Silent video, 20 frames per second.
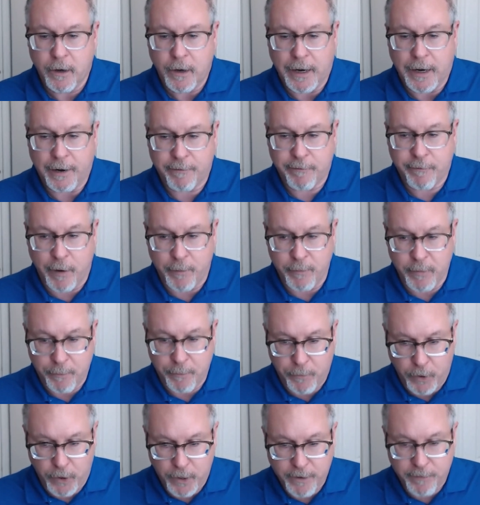from the
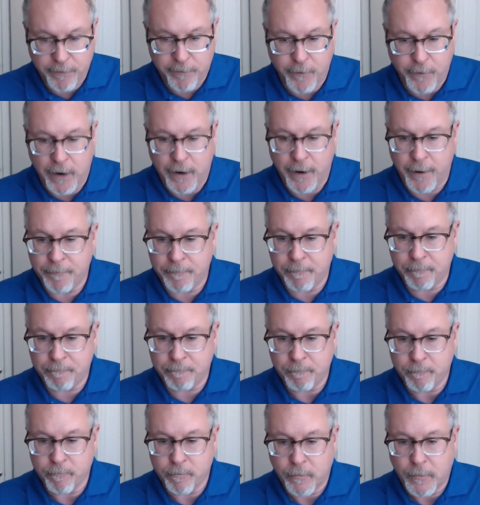book from
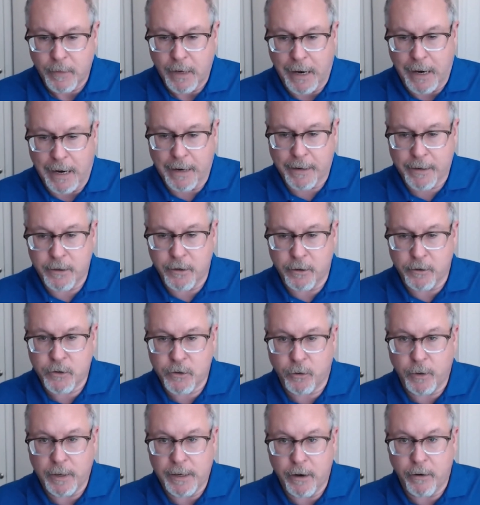Akio
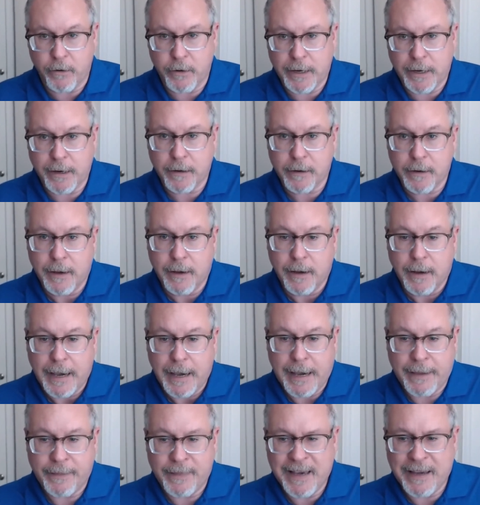Toyoda.
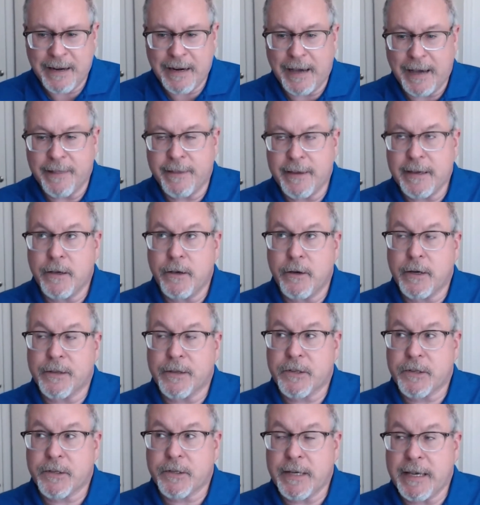And then I think you can
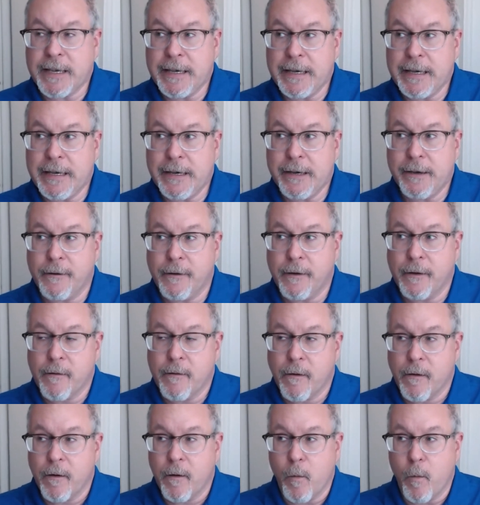see
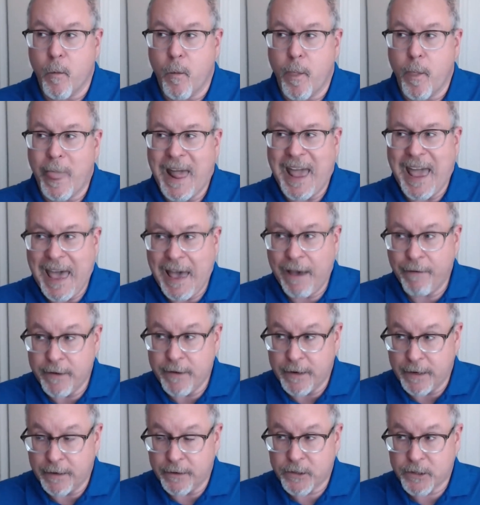
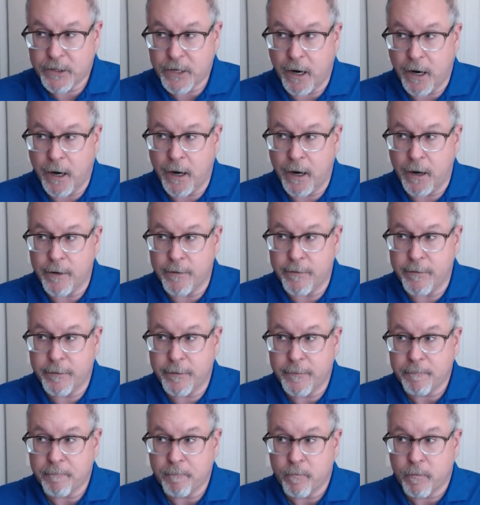evidence of
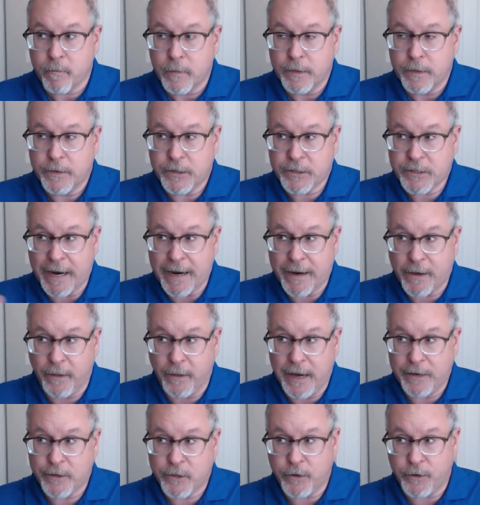the
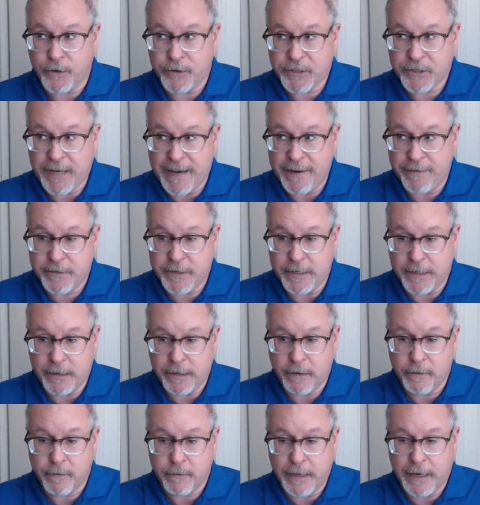psychological
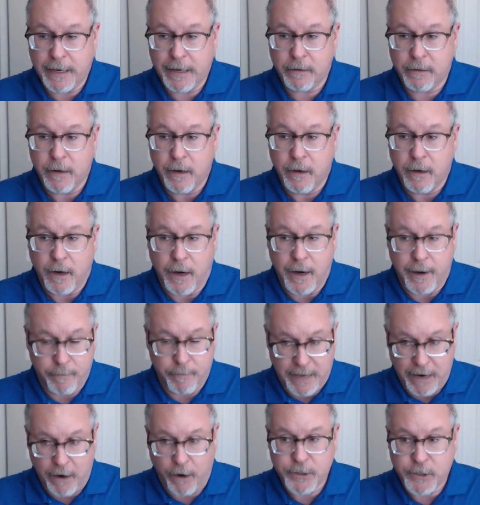safety that
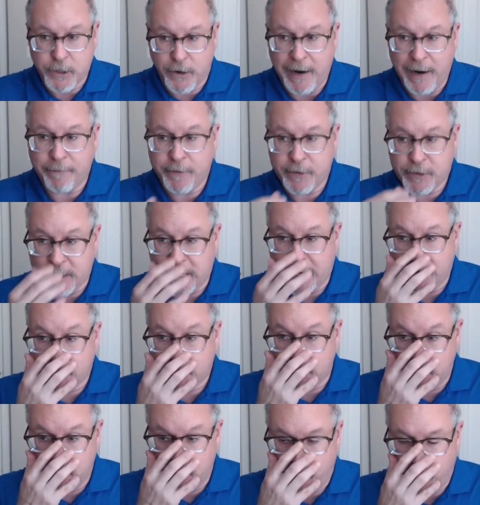they also emphasize
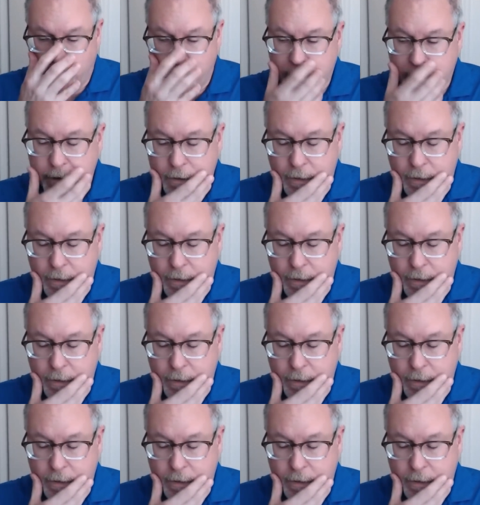in the book,